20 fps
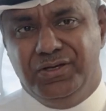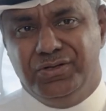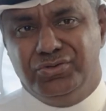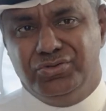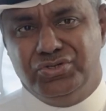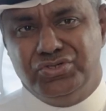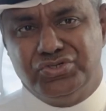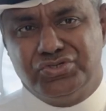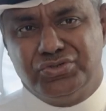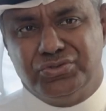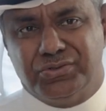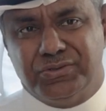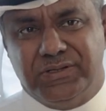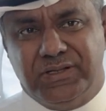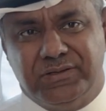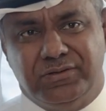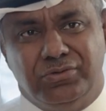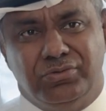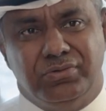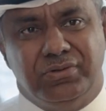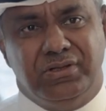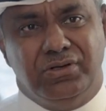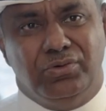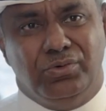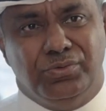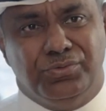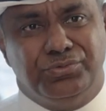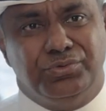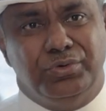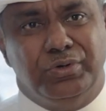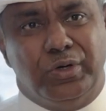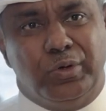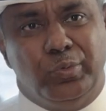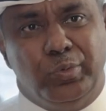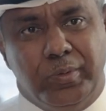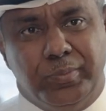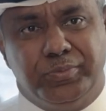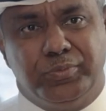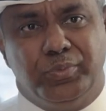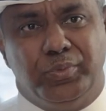to ensure that they're also
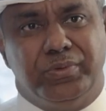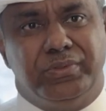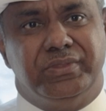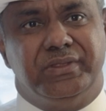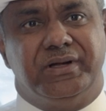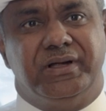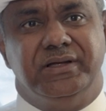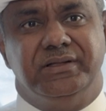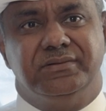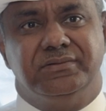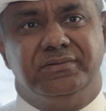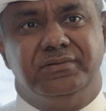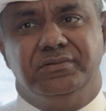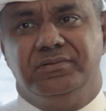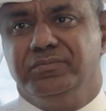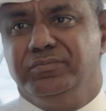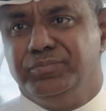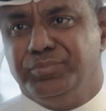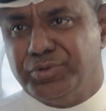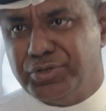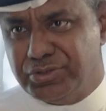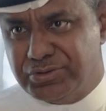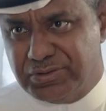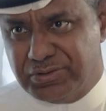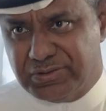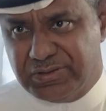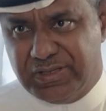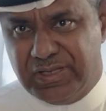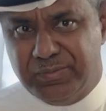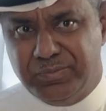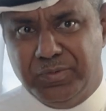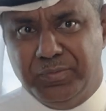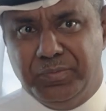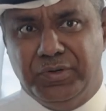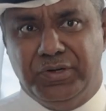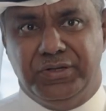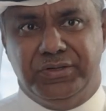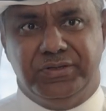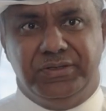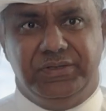equipped with the right product
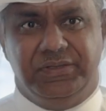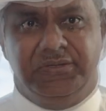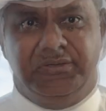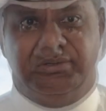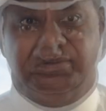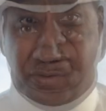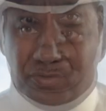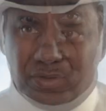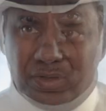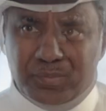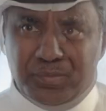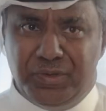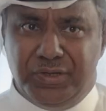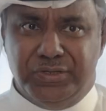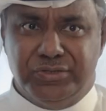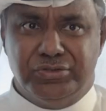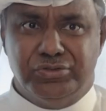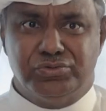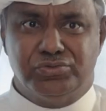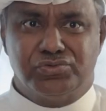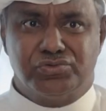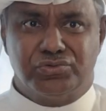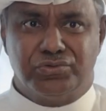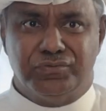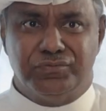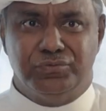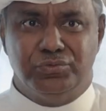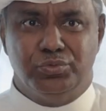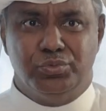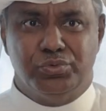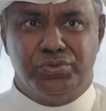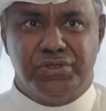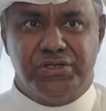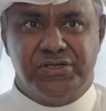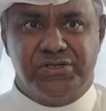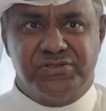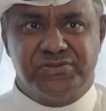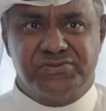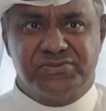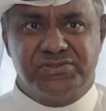capability and ability to sort of do
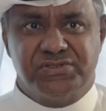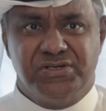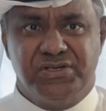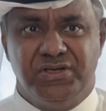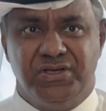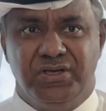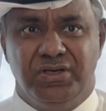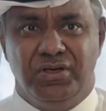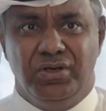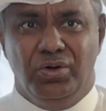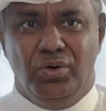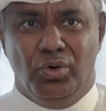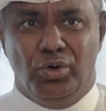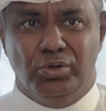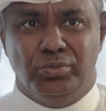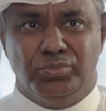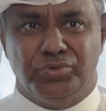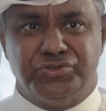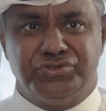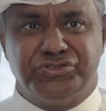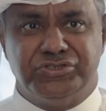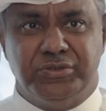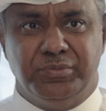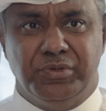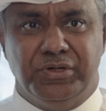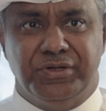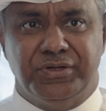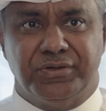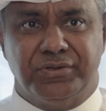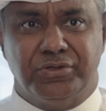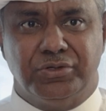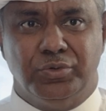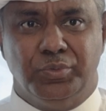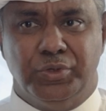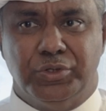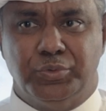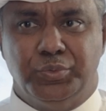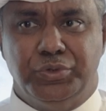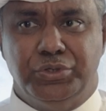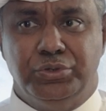things almost similar to
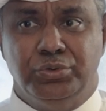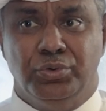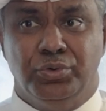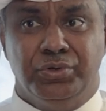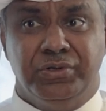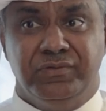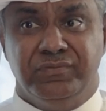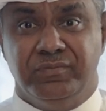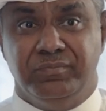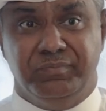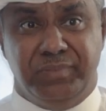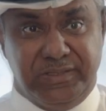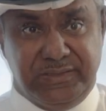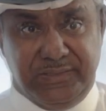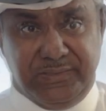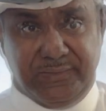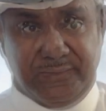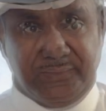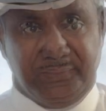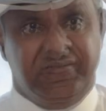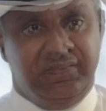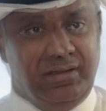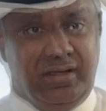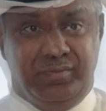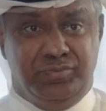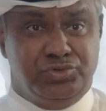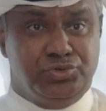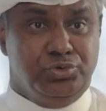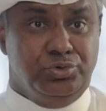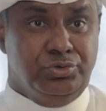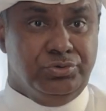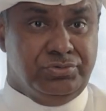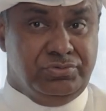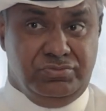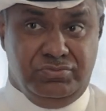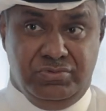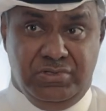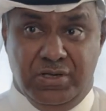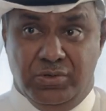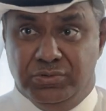what we do or even better. And I'm sure
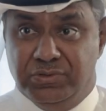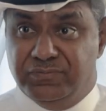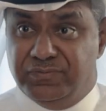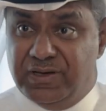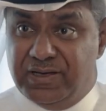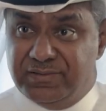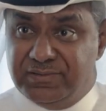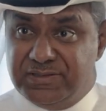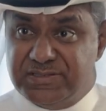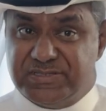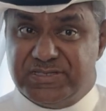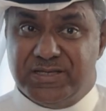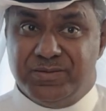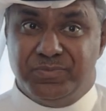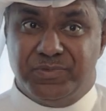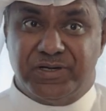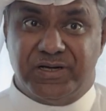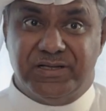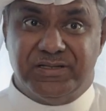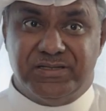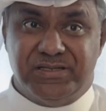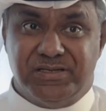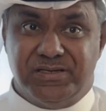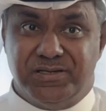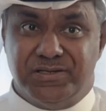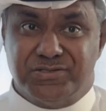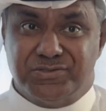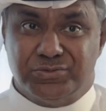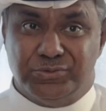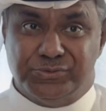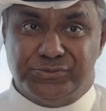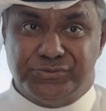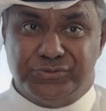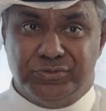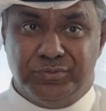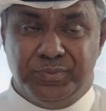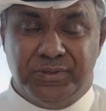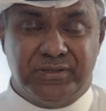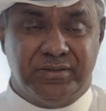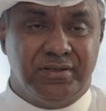they would have had the same criteria also.
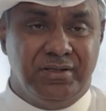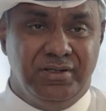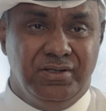But